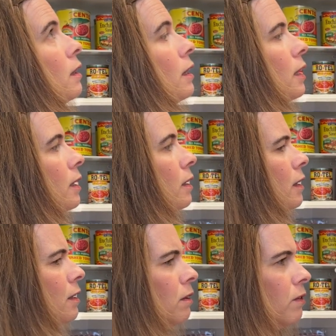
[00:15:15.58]

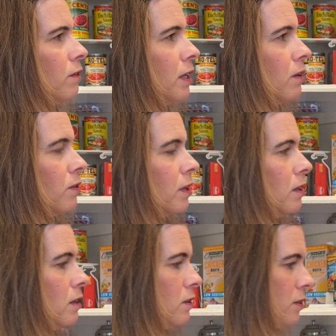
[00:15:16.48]
And I don't think
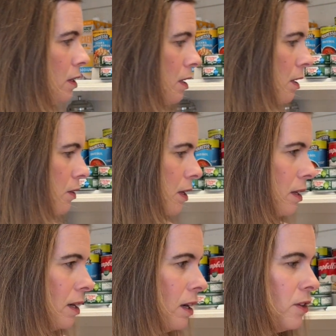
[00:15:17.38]
there is
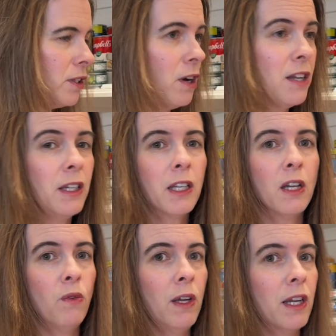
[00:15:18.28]
anything else. Oh, I did
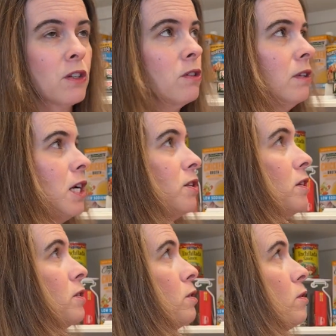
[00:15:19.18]
get one extra
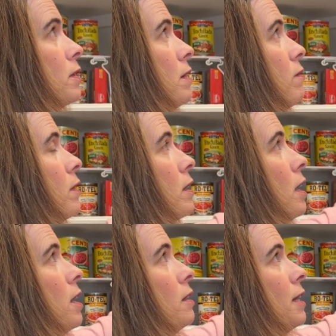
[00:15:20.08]
Lazy Susan, I
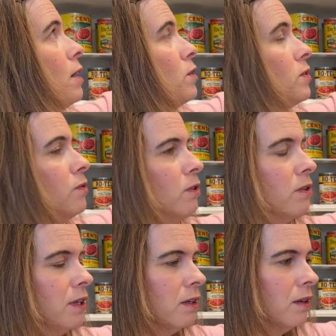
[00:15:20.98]
forgot. And that was for
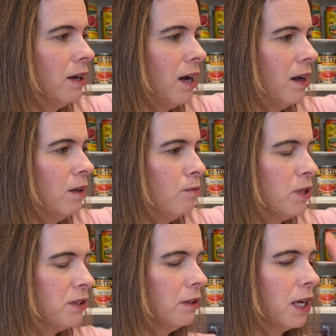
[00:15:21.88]
the
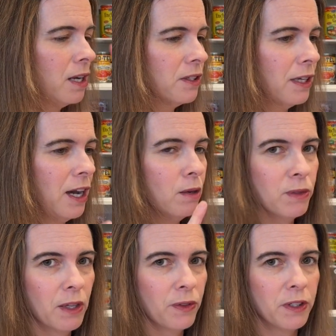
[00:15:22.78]
miscellaneous
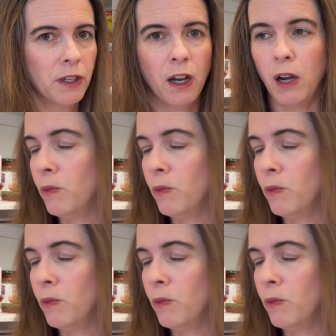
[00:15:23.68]
items at the top,